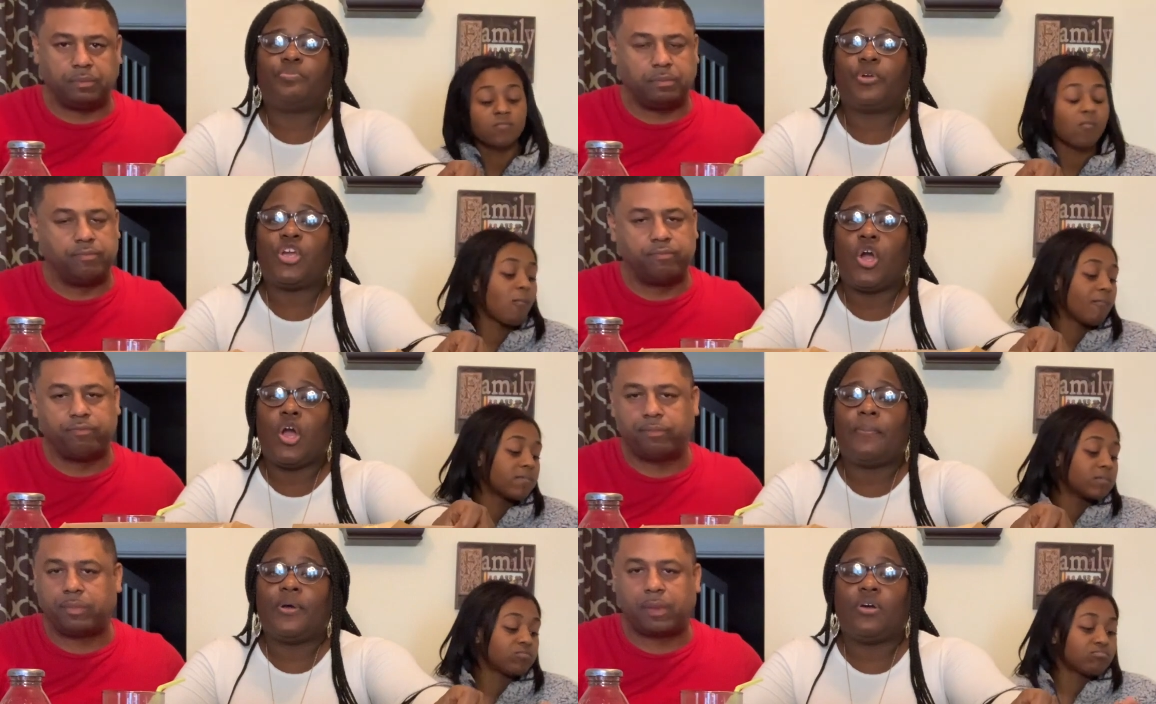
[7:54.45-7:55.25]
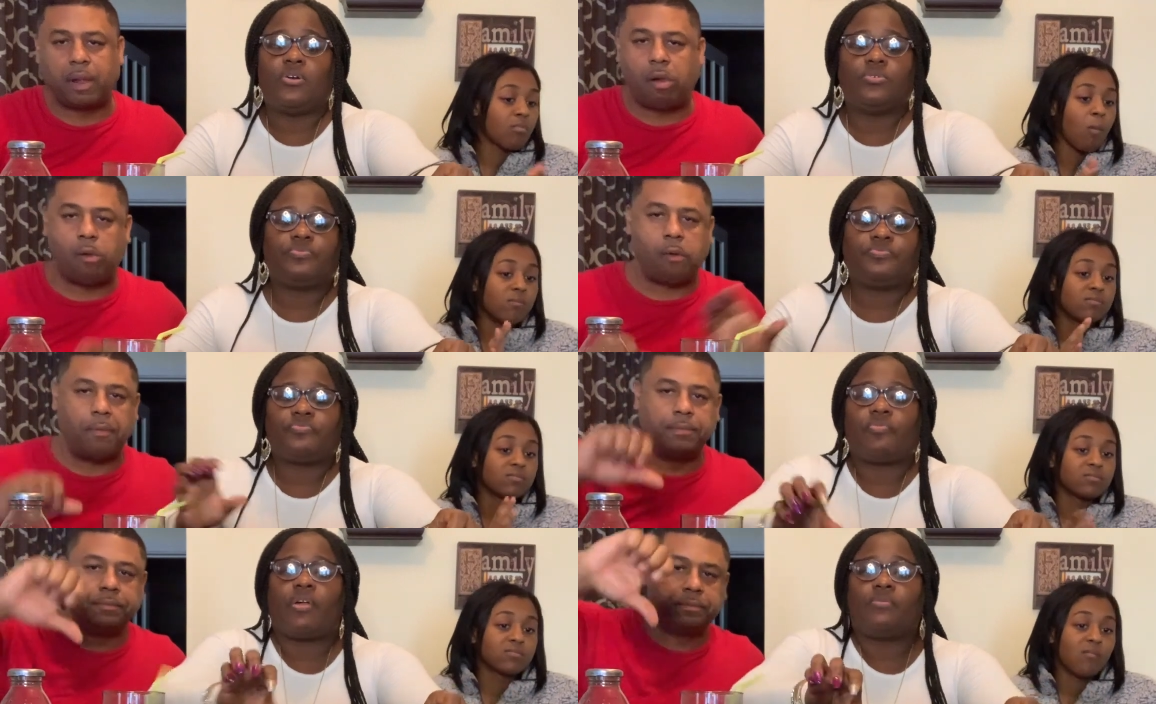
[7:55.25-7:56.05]
Speaker 1: Pretty garbo,
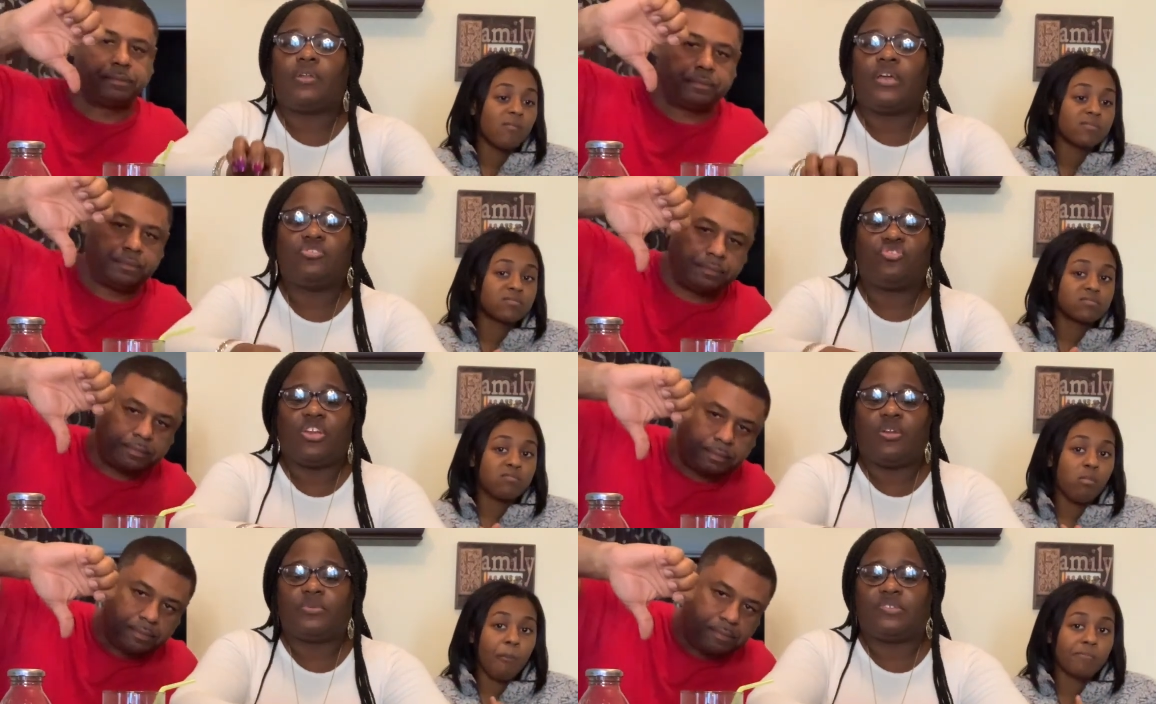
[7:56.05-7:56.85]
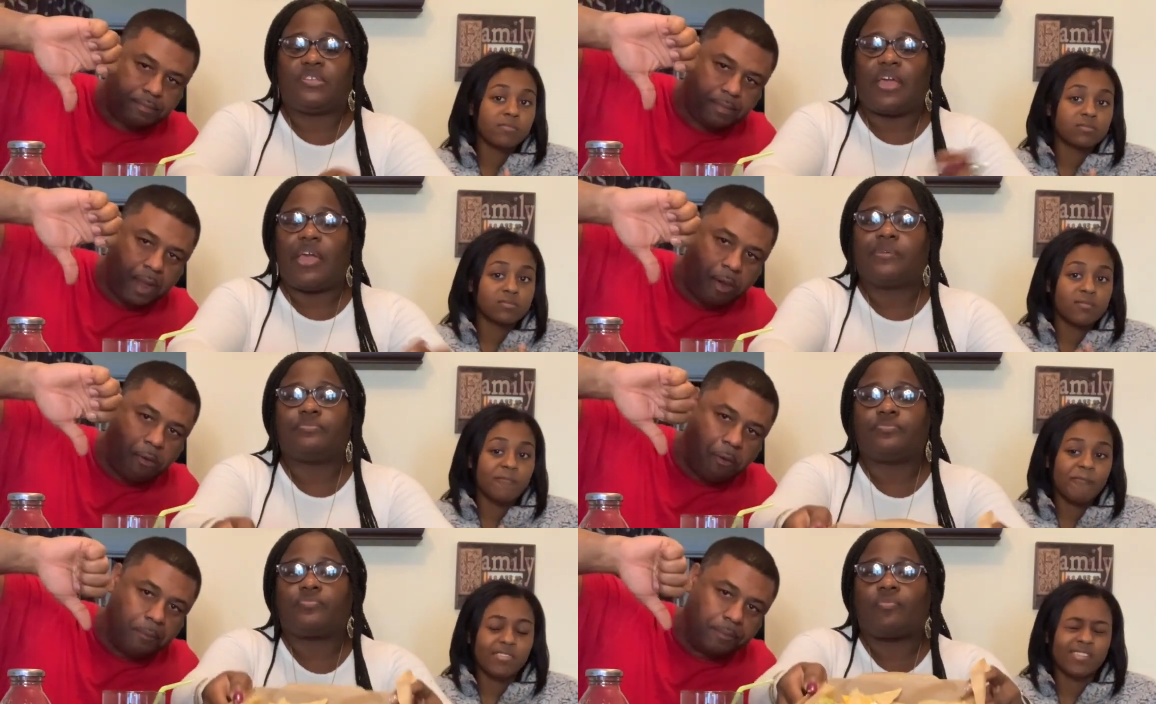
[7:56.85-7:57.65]
as Jada would
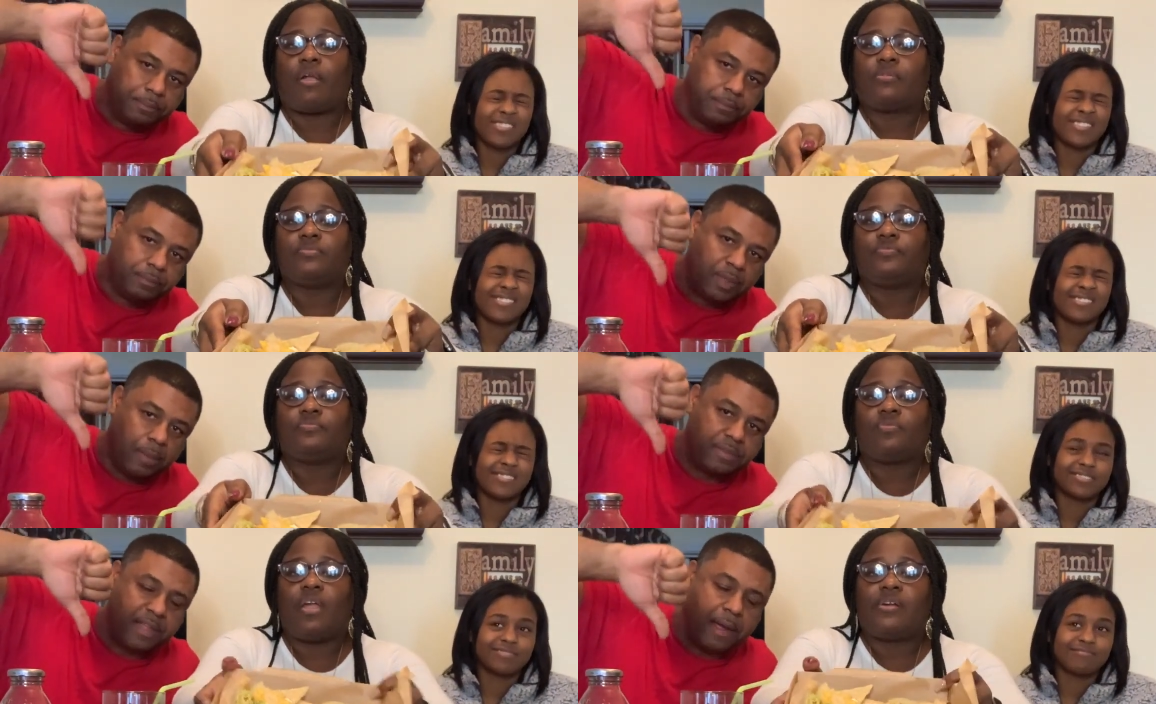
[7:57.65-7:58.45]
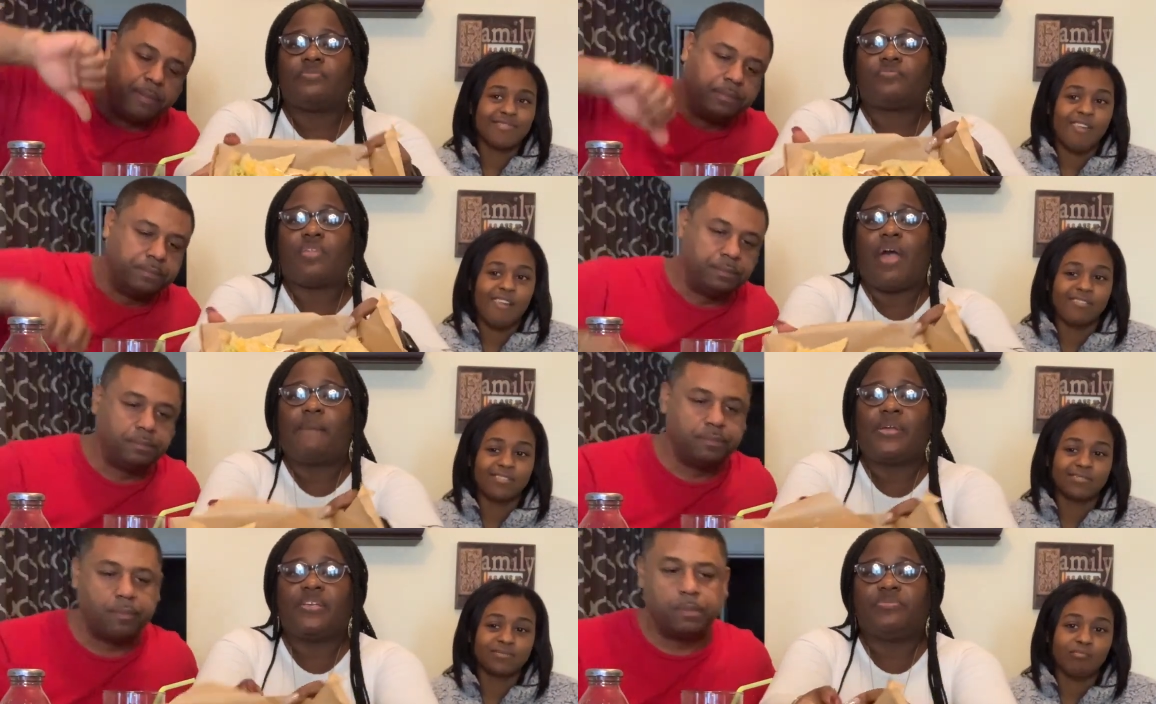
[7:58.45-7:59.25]
say. I'm down. I
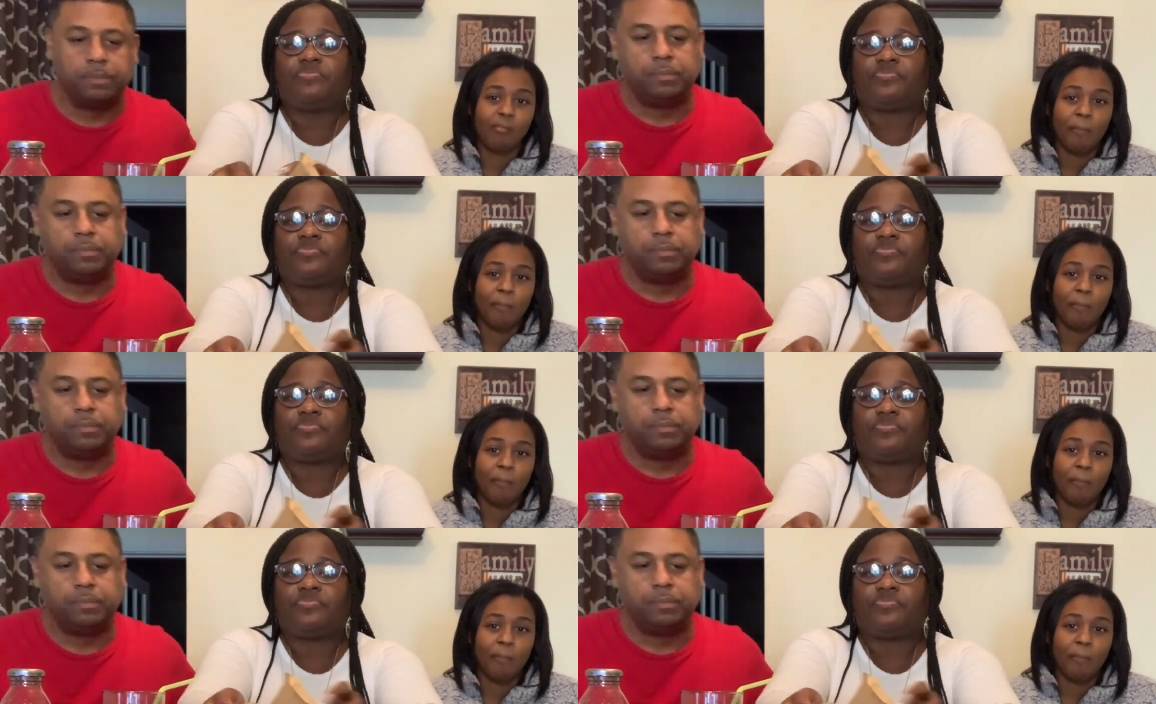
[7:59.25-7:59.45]
mean,